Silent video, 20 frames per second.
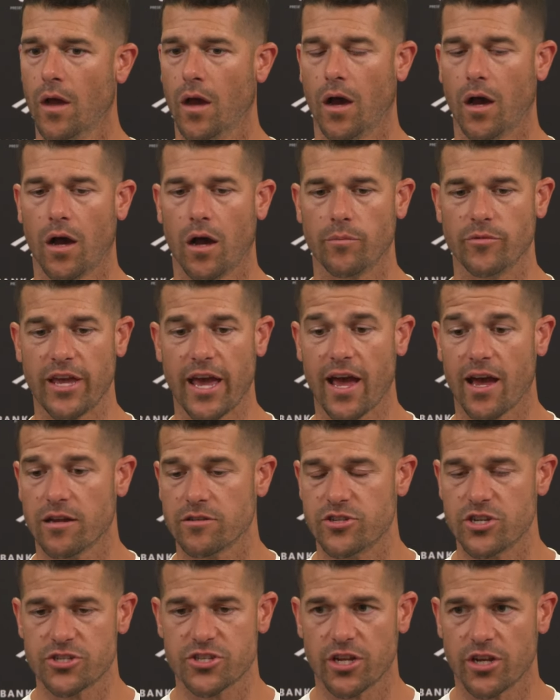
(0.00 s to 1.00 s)
Um, yeah,
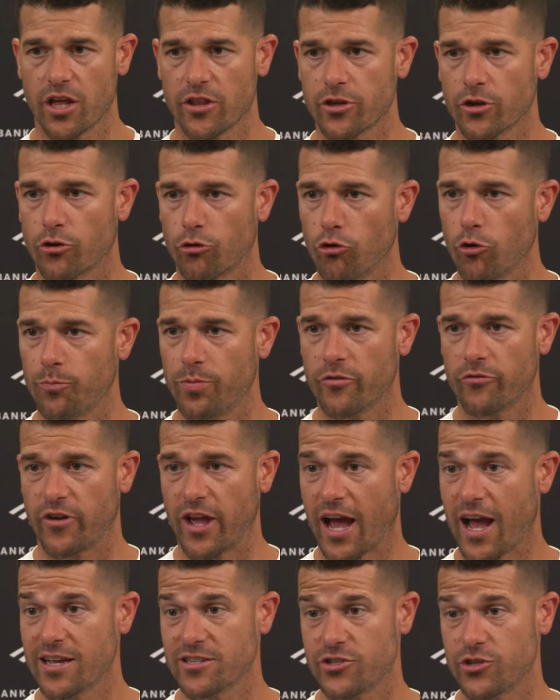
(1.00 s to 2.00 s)
just another group of
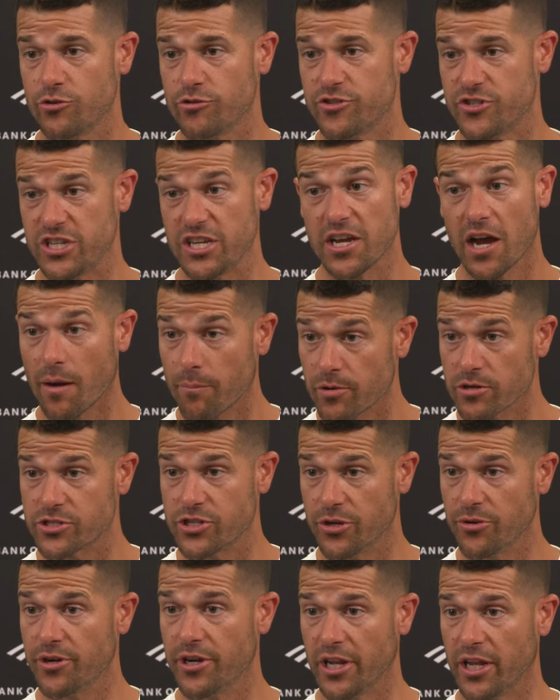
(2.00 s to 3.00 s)
guys who see
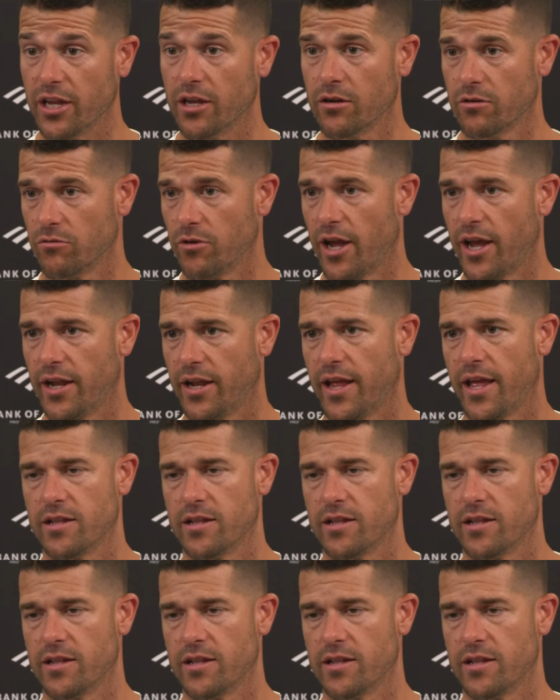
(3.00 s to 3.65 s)
opportunity, right?